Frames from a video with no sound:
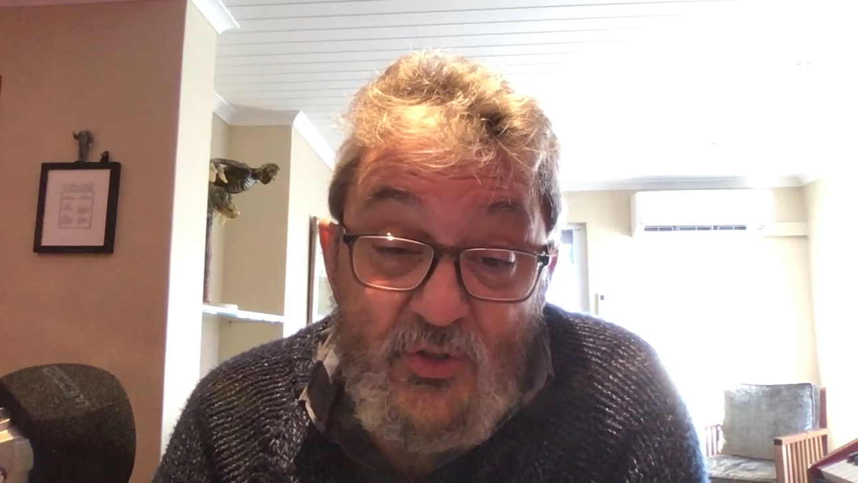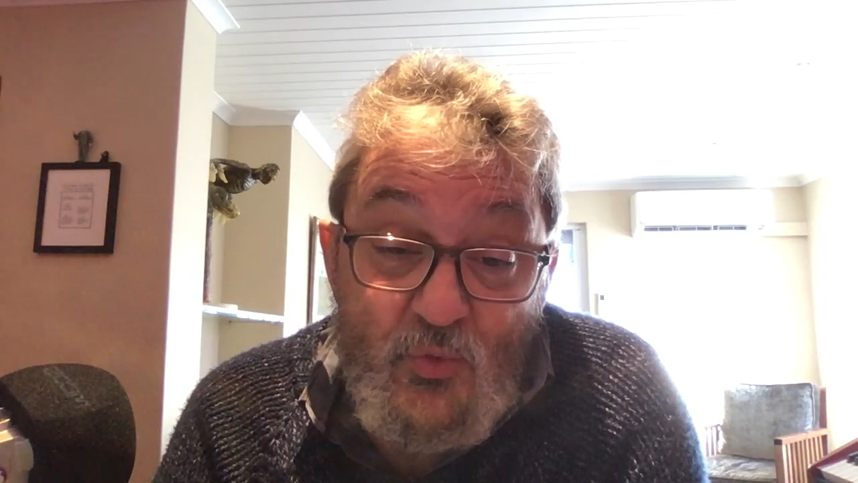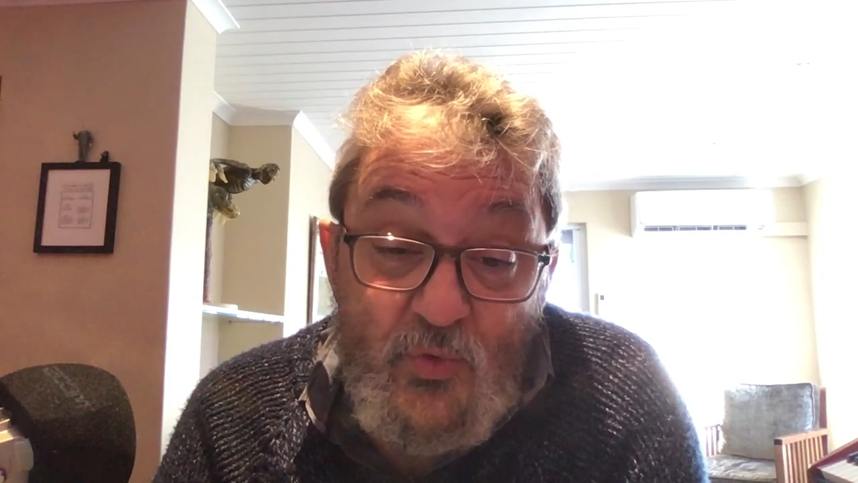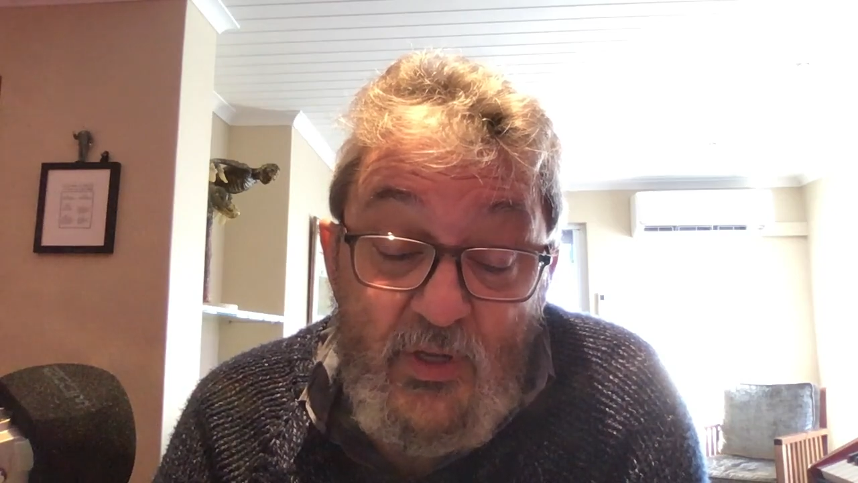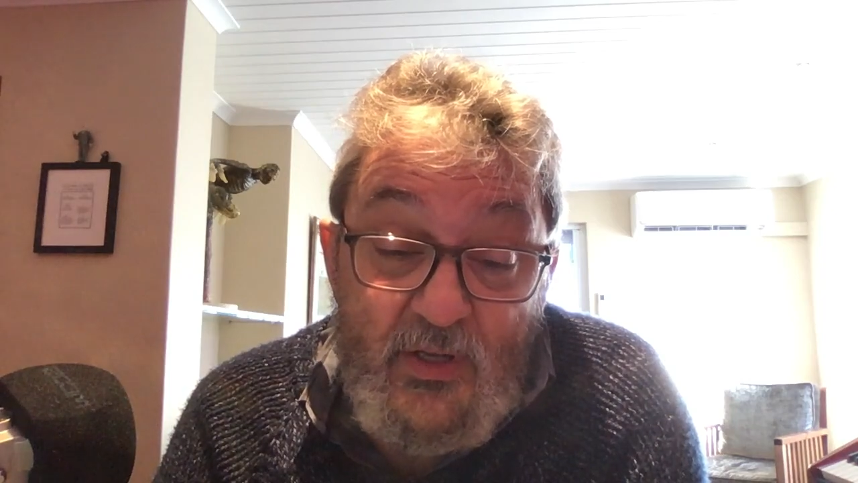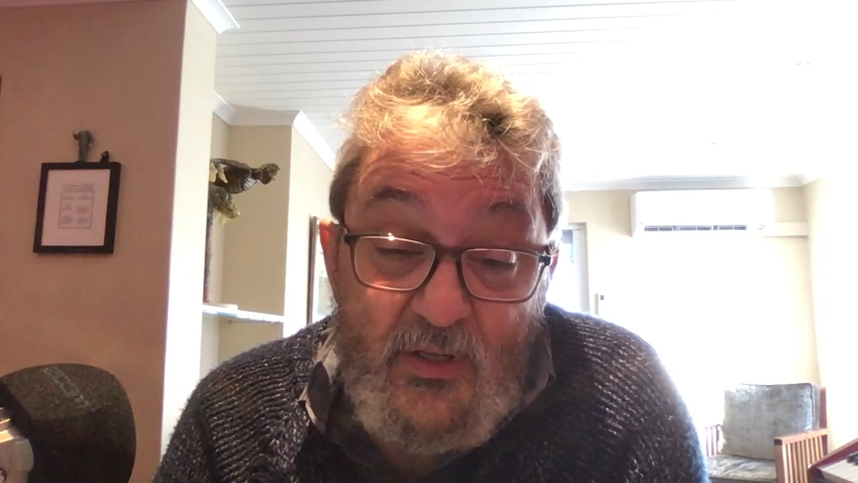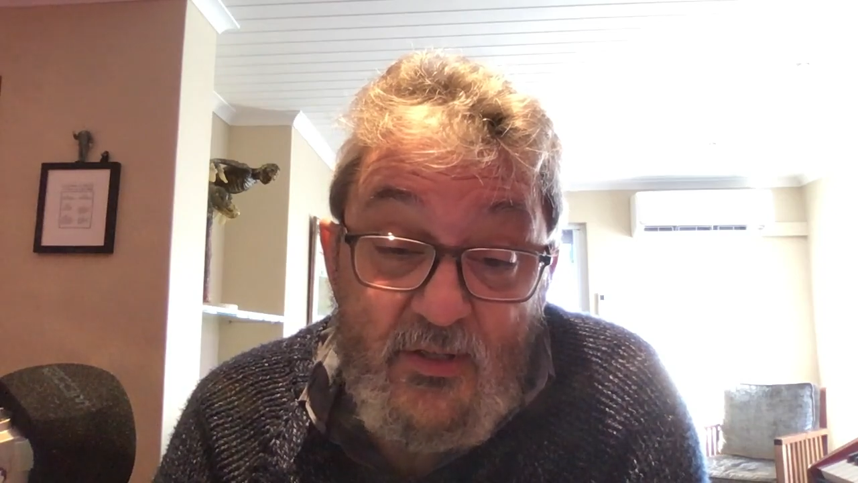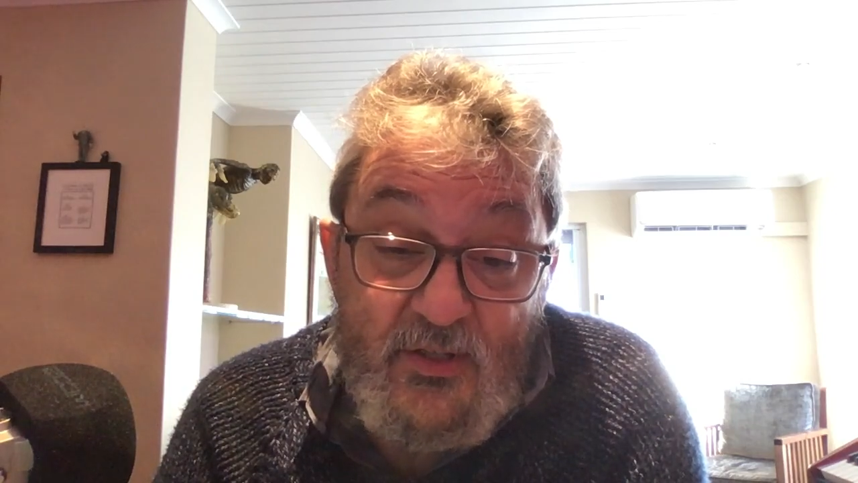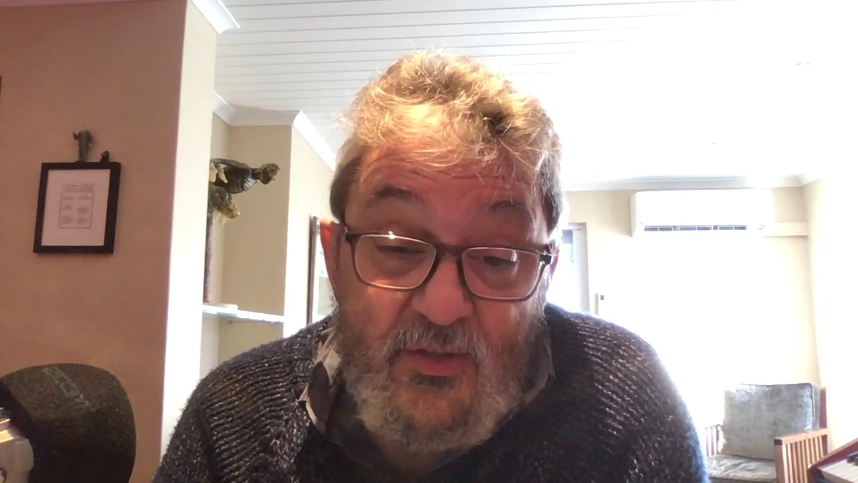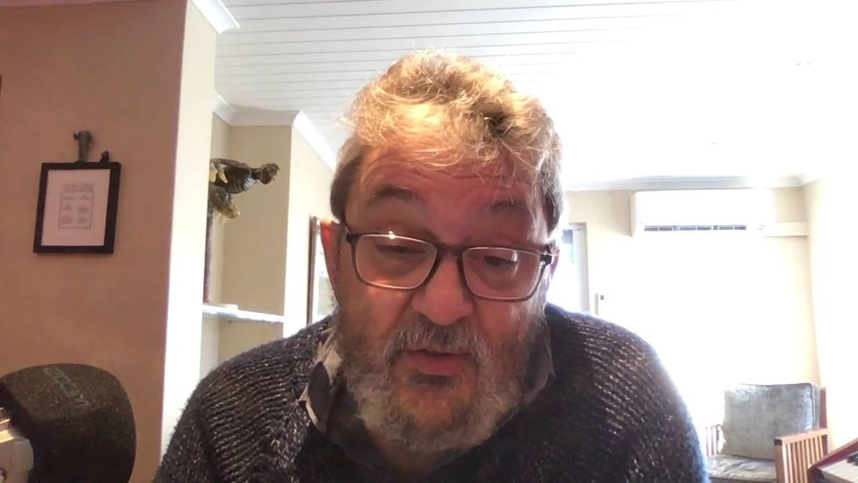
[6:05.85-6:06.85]
message
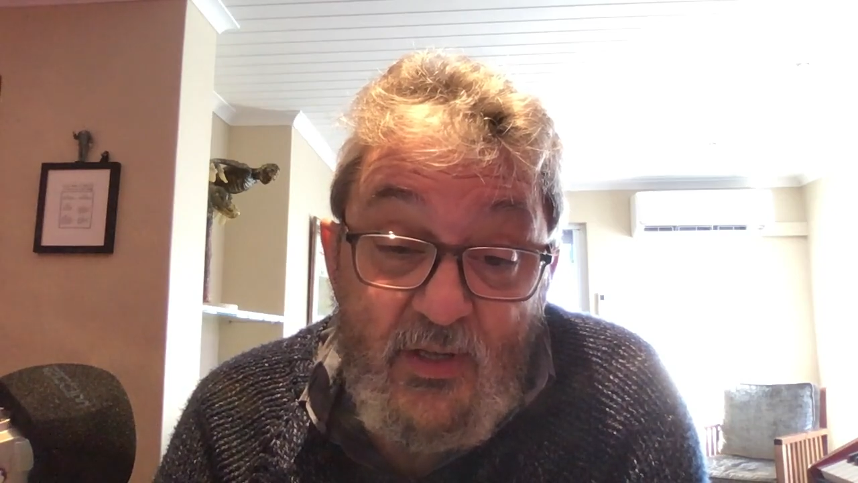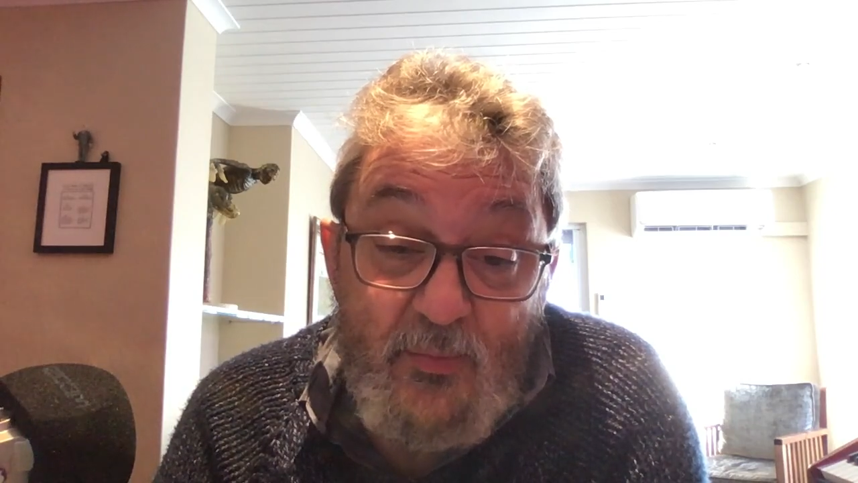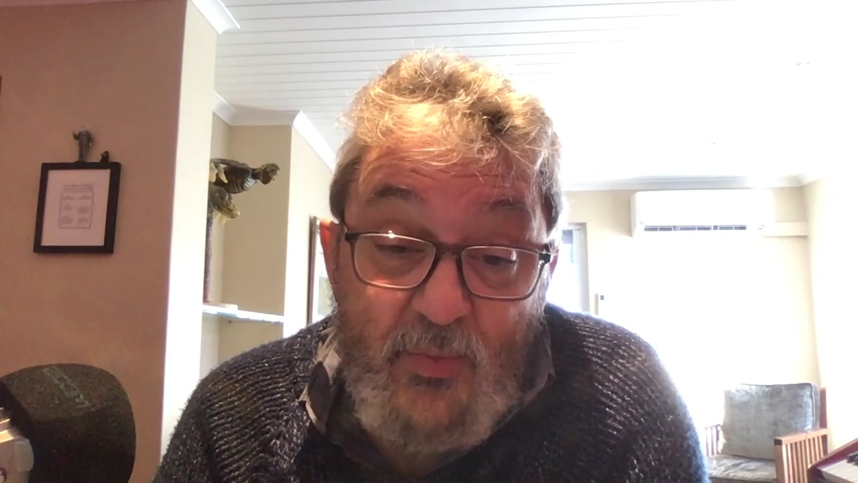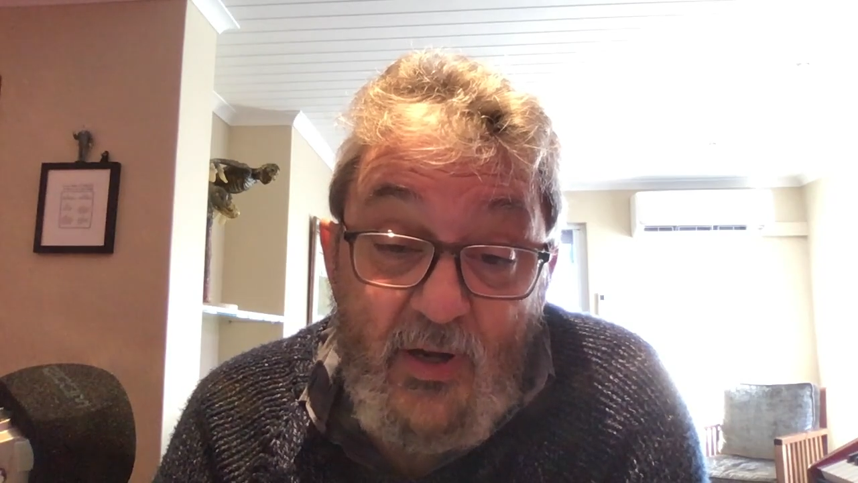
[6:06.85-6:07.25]
weakens so